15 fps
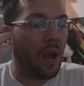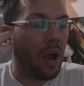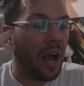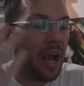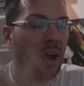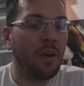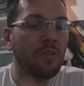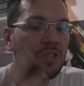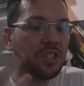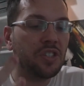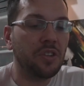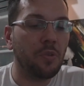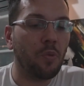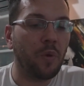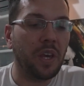how
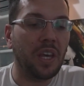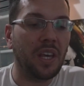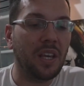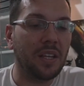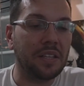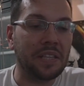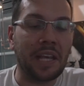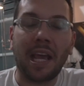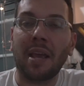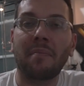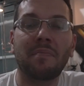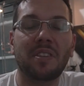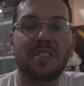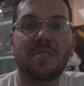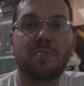should we
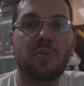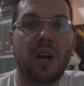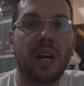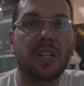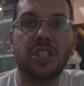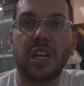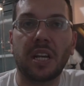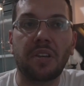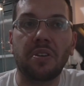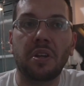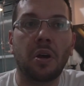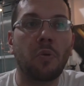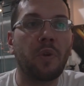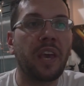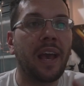name this project? You
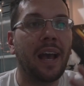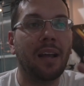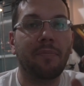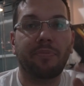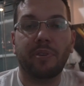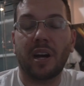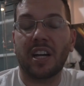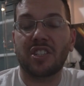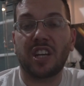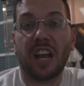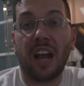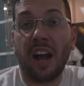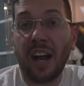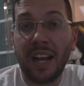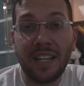know, we had Project
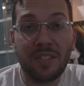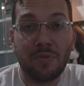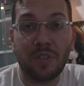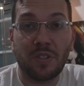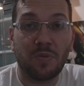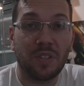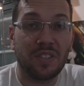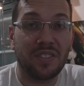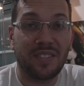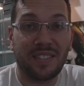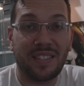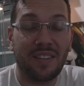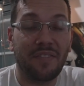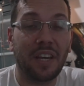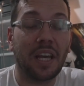Heist, which was a
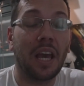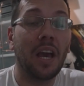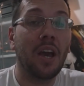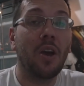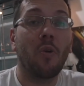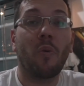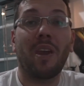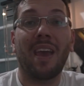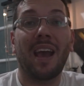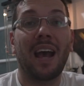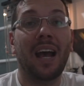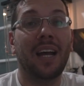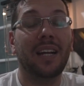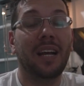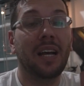Civic. We
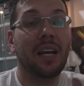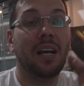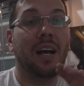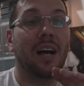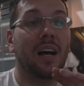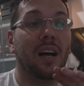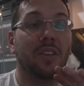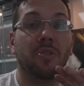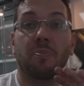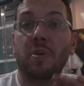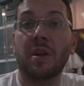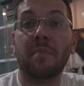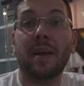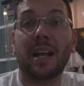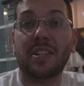had the
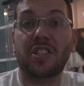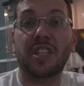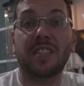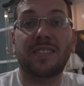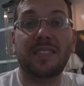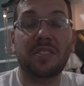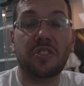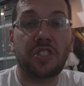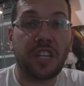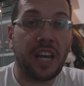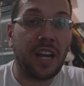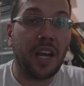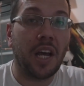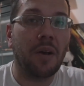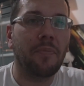Bring Back Jesse
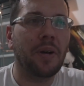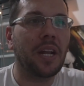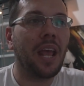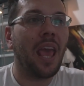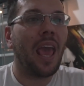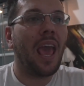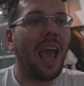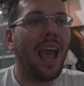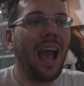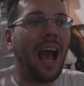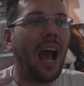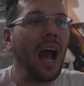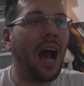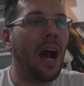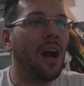Jetta, but
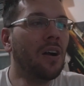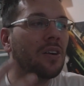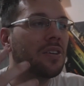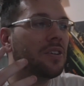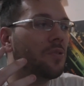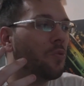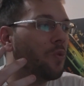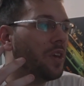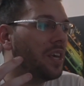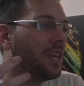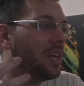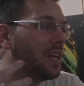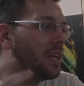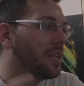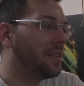how could
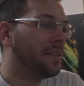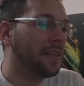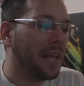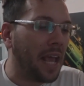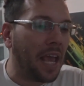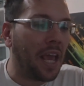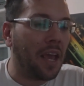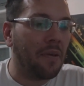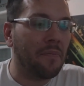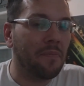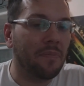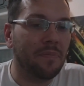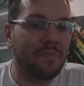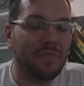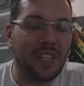we
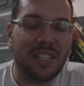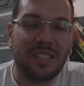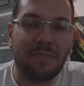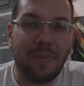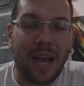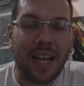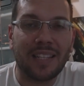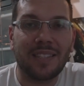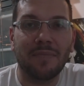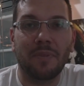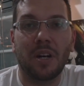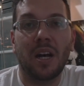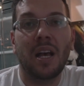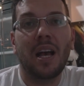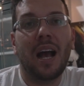name this
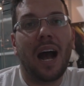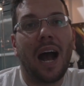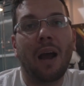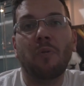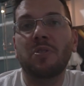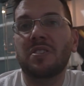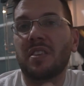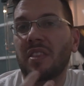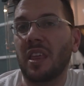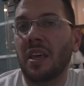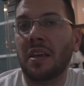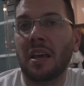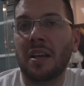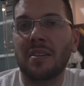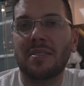Maxima? I was
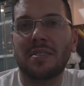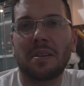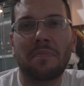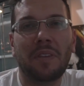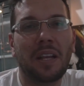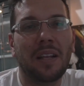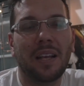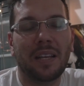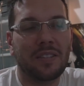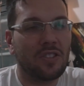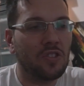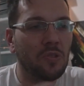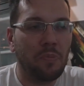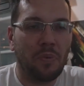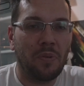thinking something like
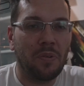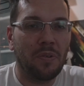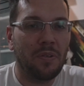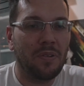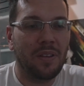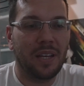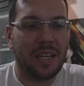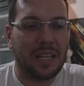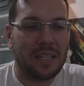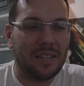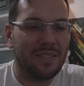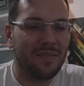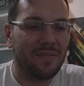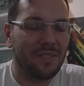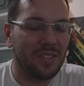super
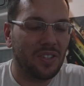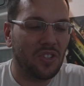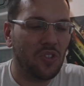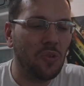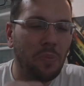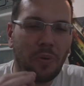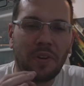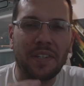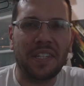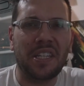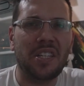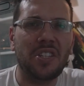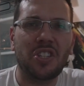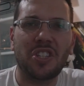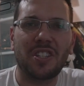
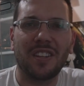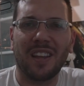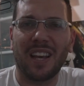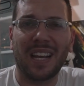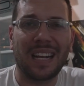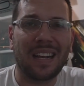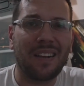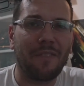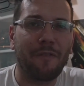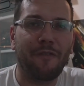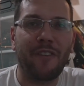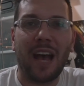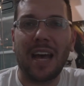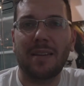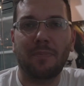niche, like
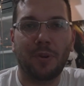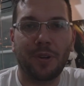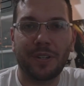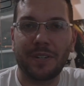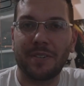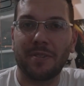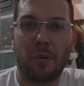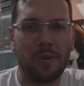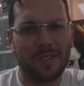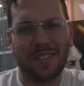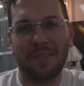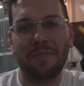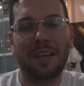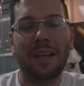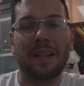Fat Burger or
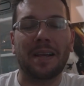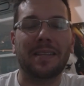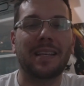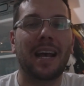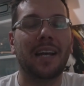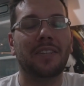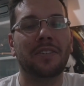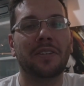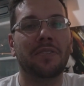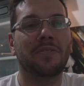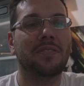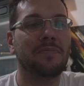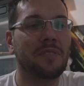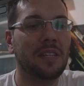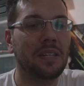something like that, you know,
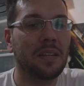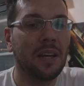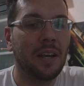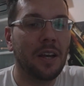something